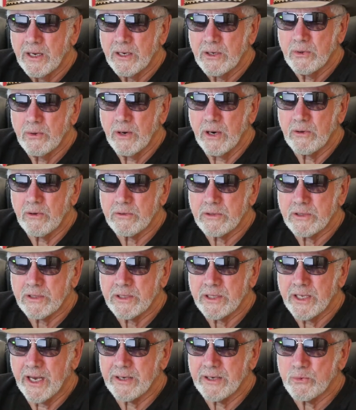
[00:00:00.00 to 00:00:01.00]
Quote,
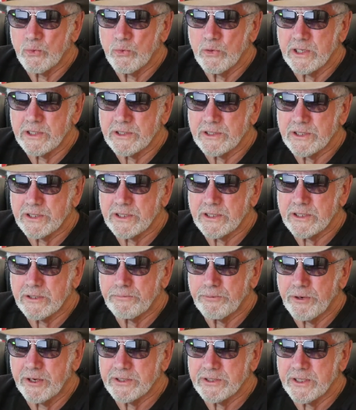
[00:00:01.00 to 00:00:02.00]
not once the
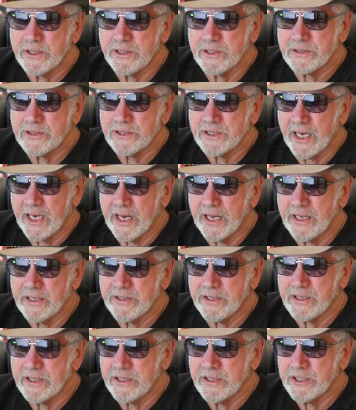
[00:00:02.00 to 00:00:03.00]
President signed
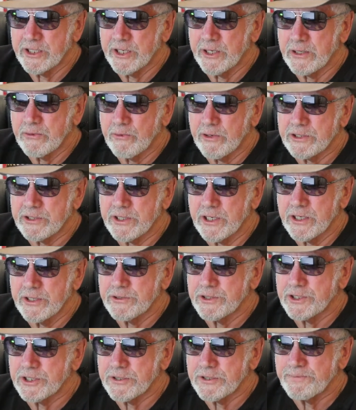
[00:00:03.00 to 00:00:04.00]
the continuing
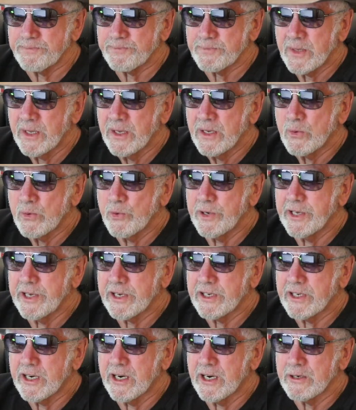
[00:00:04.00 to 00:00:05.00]
resolution. We
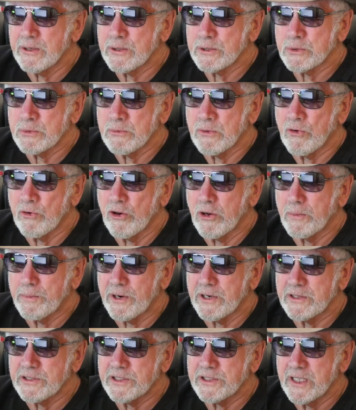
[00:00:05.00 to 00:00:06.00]
in Congress will roll up
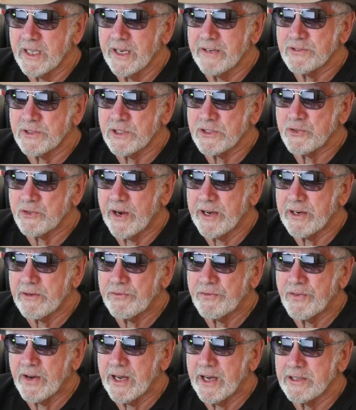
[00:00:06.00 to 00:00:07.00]
our sleeves and try to
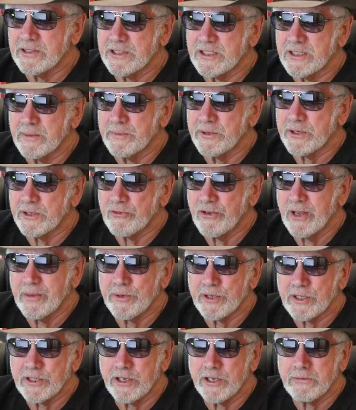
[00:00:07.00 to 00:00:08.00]
find some
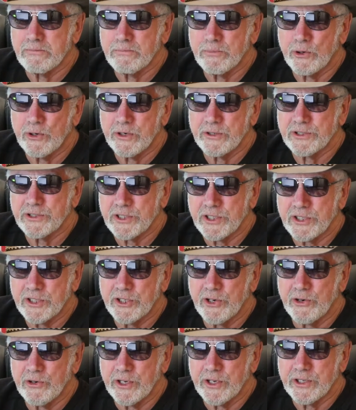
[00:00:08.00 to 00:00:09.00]
agreement on border
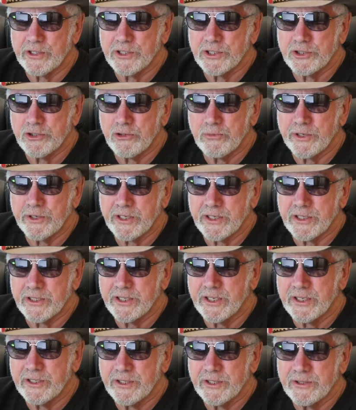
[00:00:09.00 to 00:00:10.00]
security, Schumer
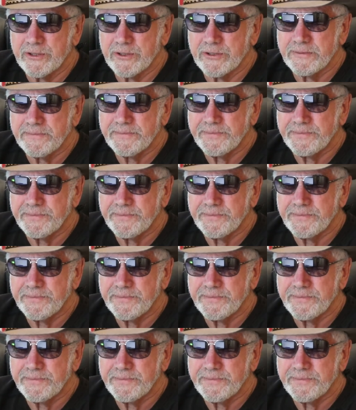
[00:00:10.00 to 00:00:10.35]
continued.